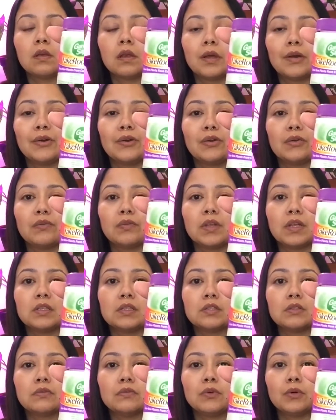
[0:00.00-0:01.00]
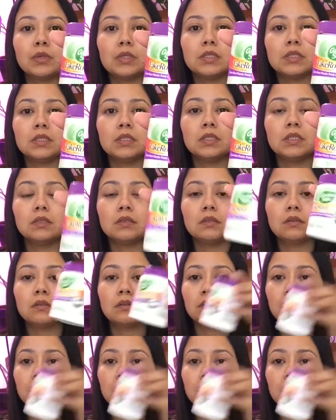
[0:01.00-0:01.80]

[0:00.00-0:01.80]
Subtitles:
I don't know if that's focusing.